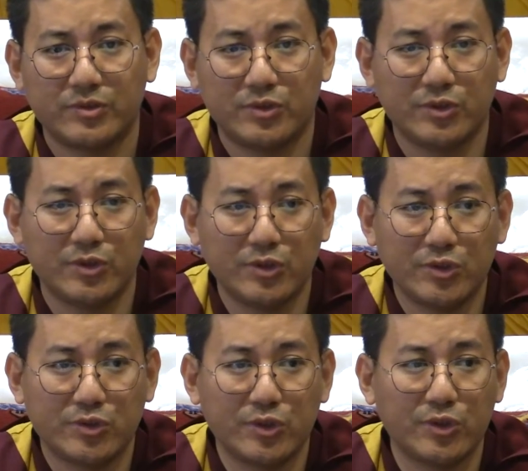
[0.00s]
Do you
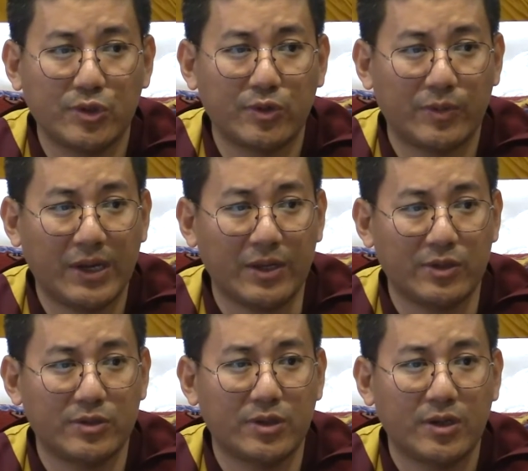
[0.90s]
do your well?
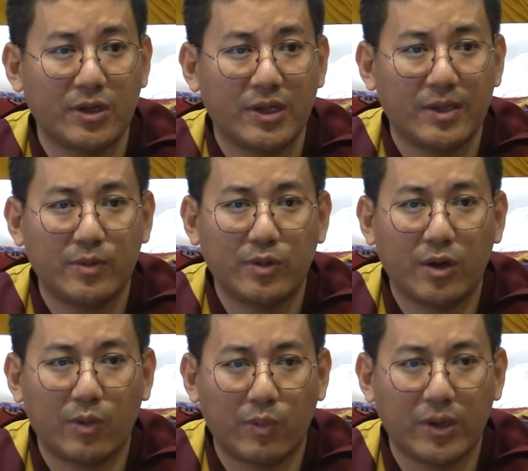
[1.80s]
If you
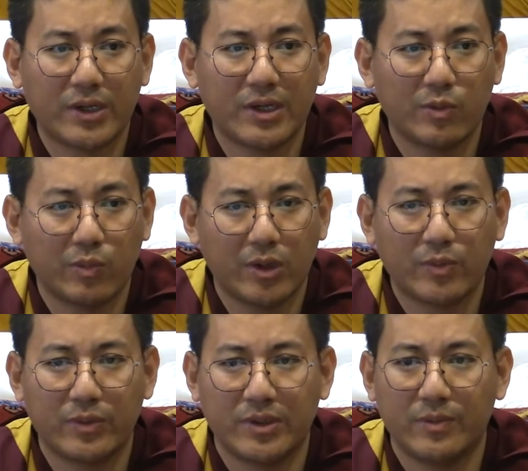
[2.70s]
are working, work
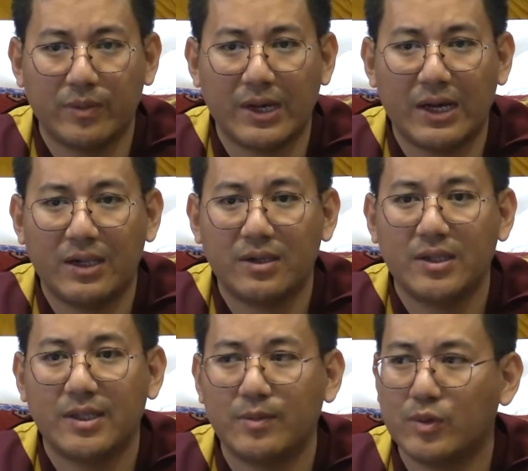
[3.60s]
very well.
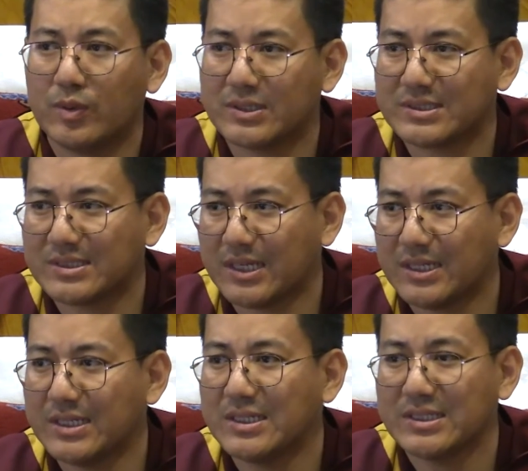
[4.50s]
If you are
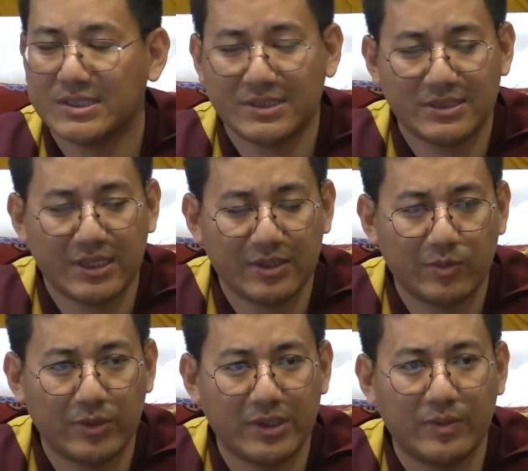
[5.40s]
studying
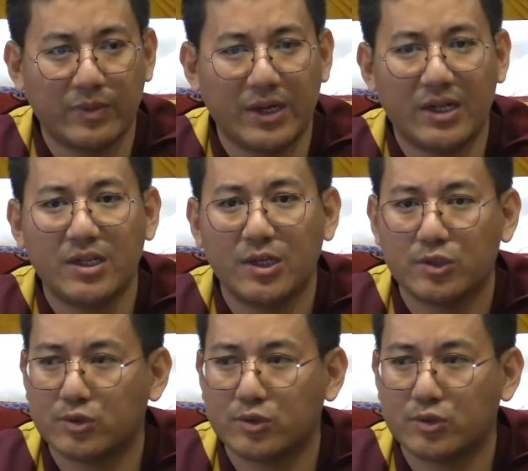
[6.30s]
very well.